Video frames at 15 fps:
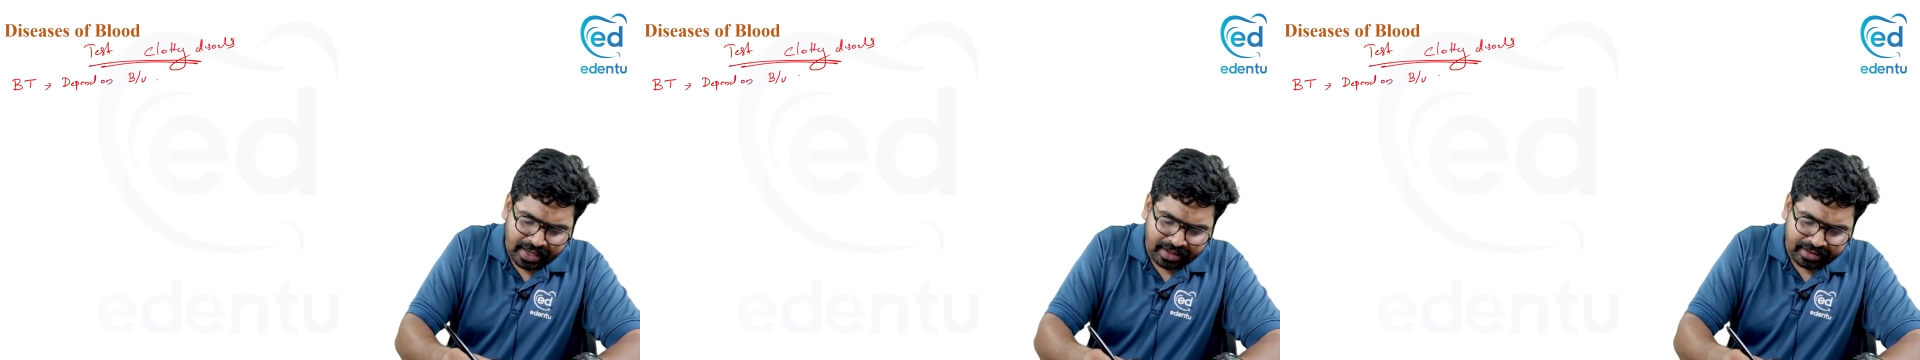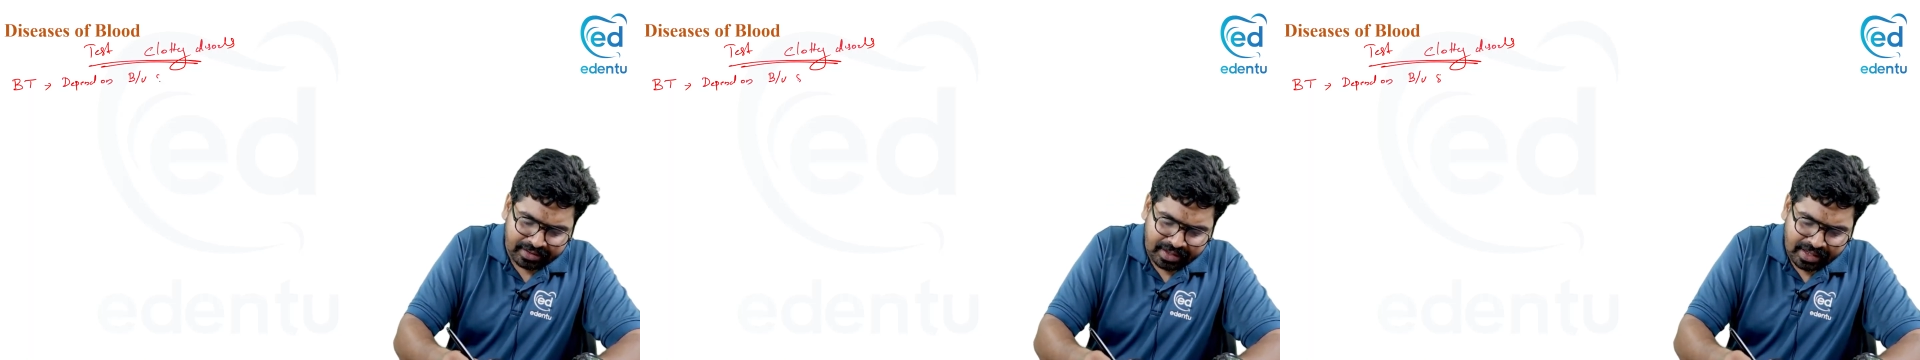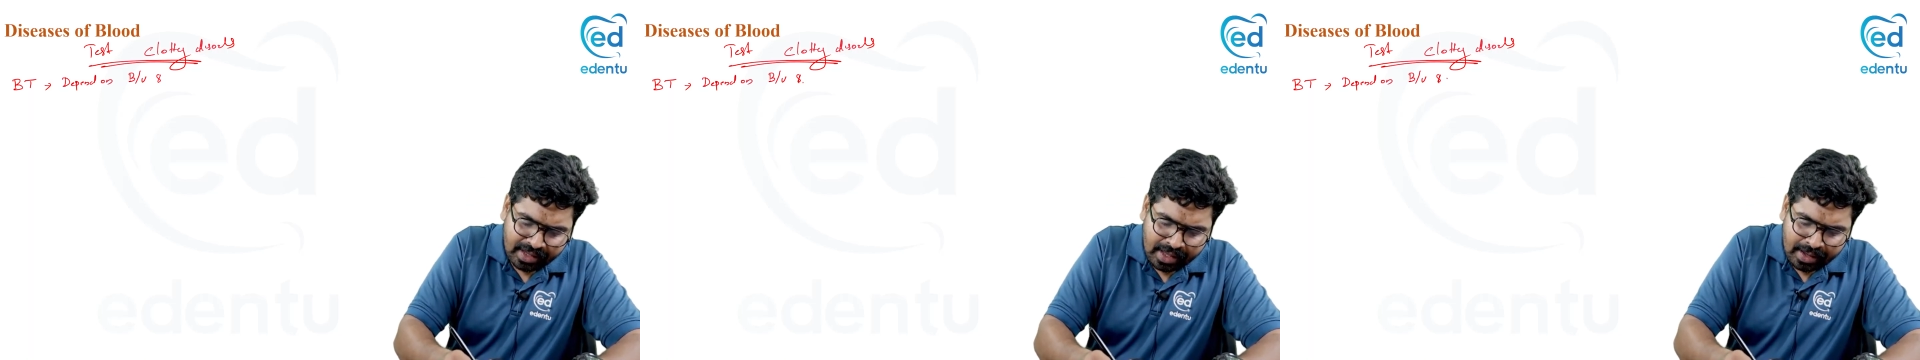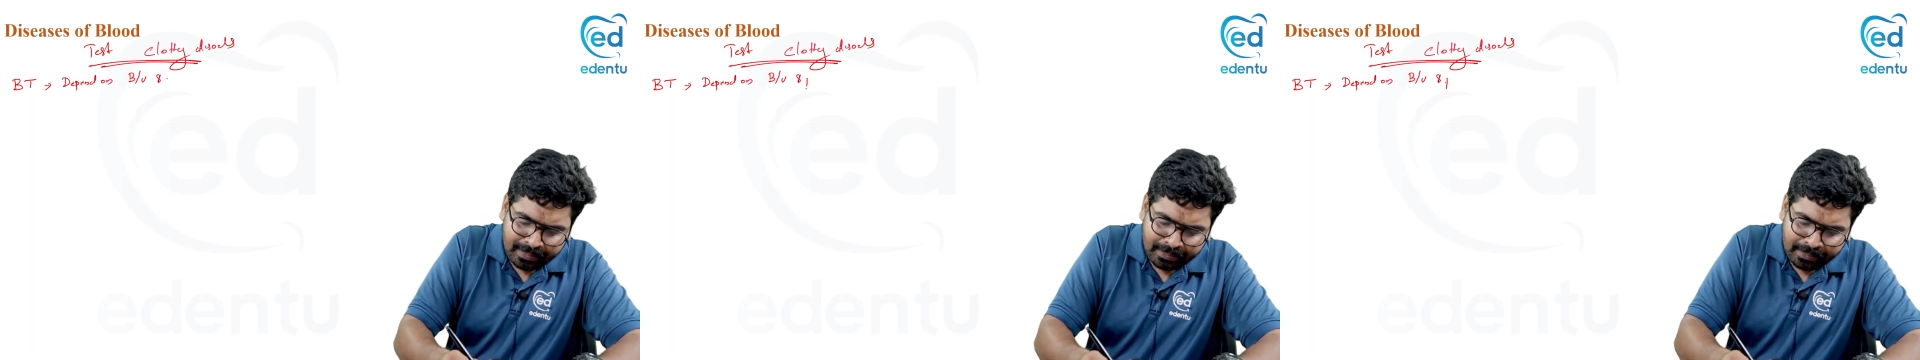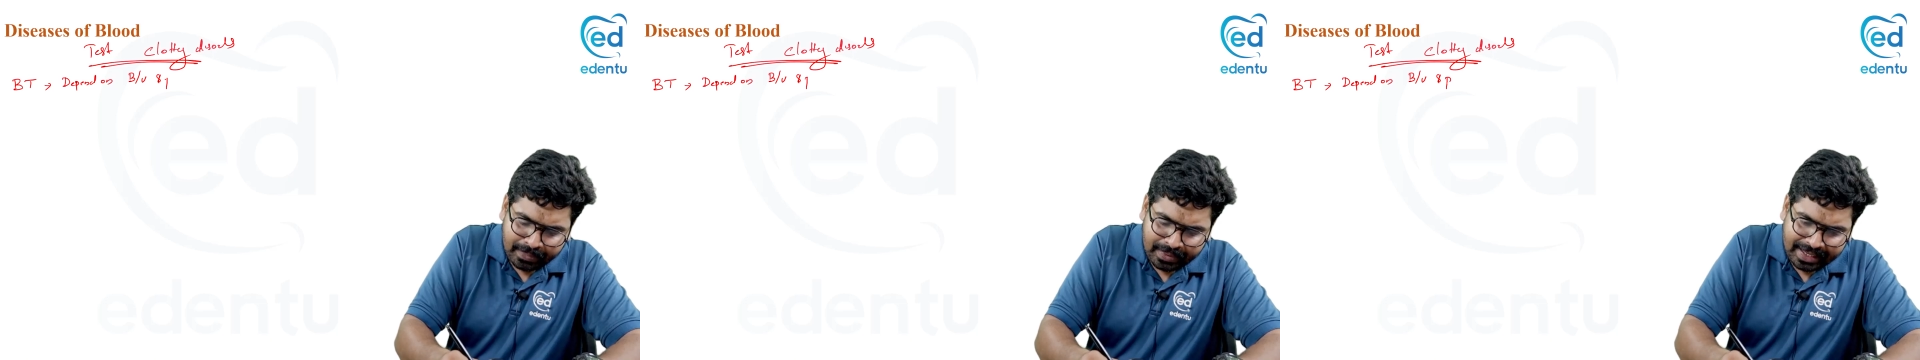as the
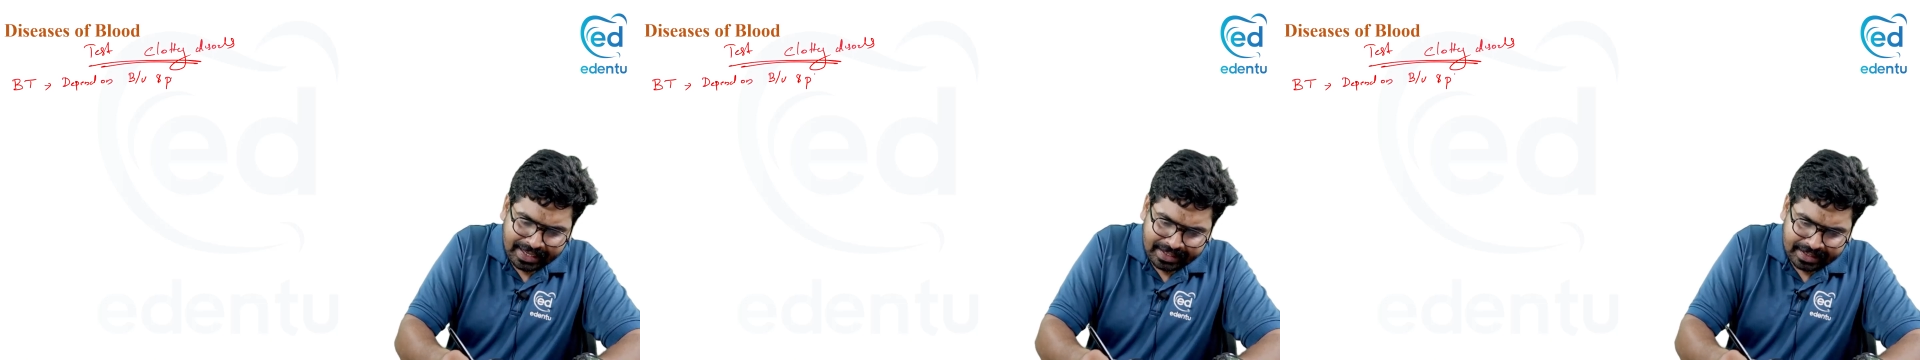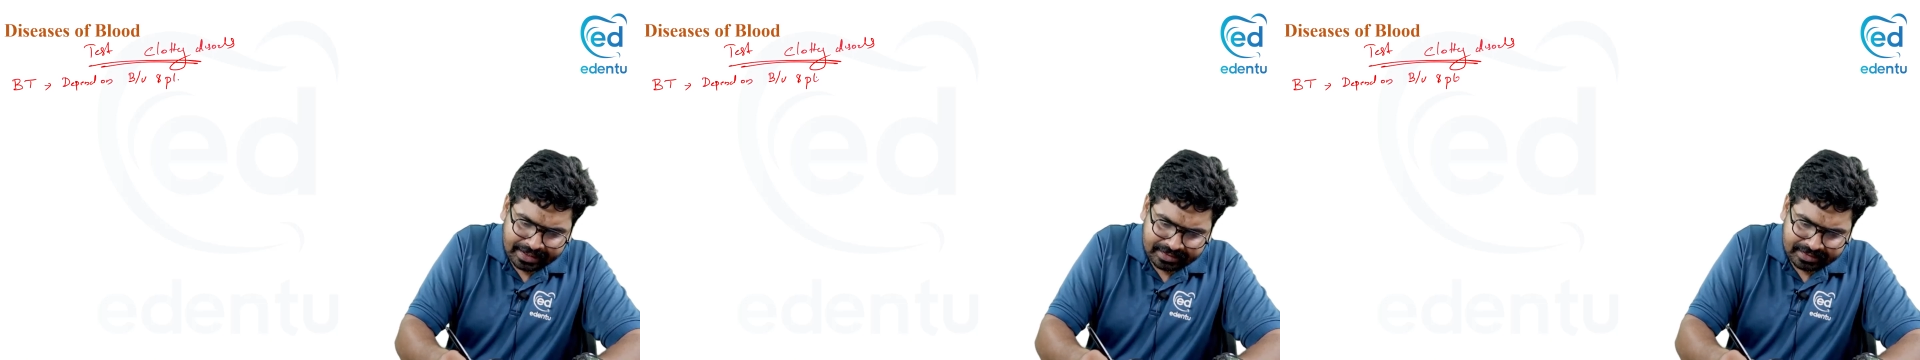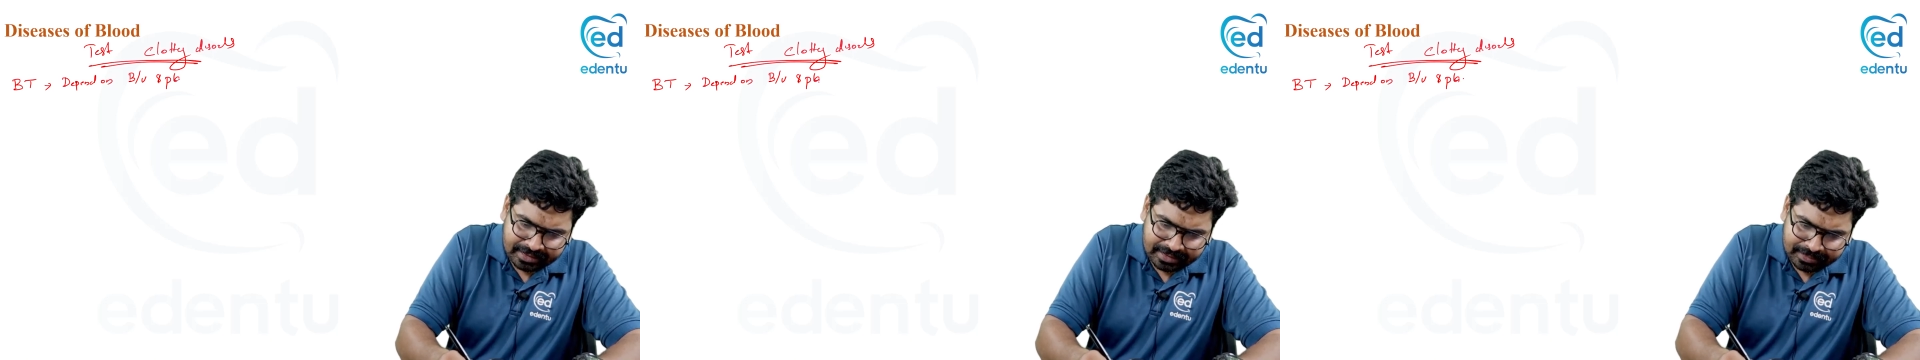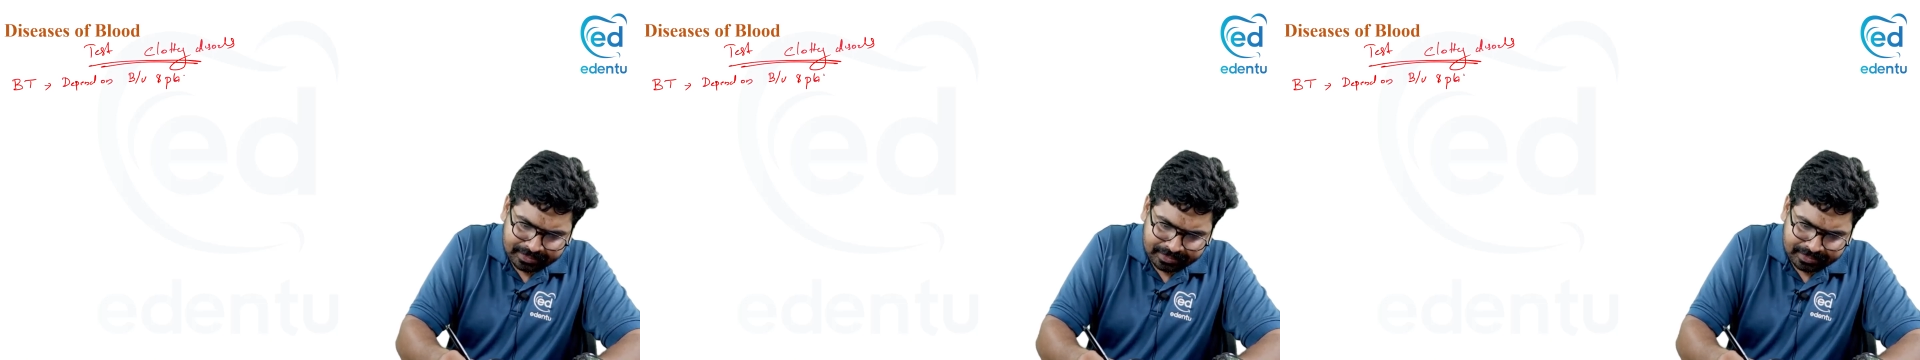platelets.